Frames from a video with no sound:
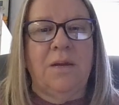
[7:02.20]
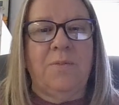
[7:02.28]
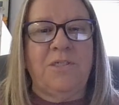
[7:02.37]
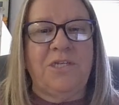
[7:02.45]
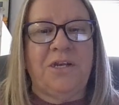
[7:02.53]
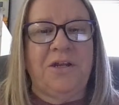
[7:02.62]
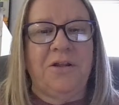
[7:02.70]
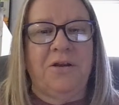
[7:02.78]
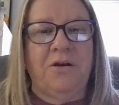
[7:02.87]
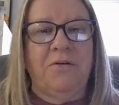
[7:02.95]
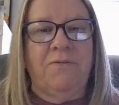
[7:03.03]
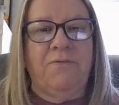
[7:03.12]
a
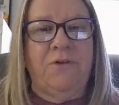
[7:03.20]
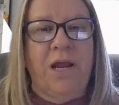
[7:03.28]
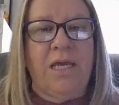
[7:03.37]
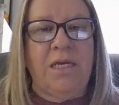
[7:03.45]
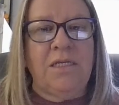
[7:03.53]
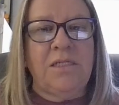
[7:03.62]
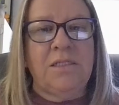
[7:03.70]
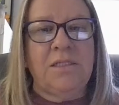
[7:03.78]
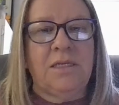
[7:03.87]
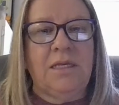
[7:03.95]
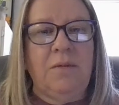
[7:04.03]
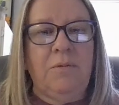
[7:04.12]
particular phrase
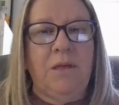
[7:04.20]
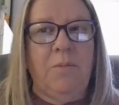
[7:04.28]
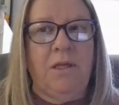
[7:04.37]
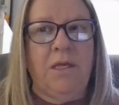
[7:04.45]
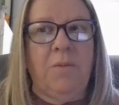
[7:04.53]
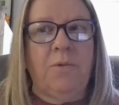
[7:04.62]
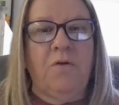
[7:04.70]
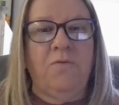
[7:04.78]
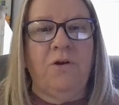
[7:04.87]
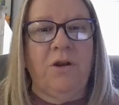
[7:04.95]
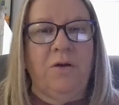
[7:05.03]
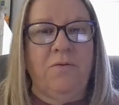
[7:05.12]
keep coming up
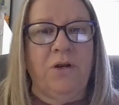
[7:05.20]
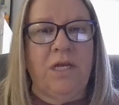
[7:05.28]
over and over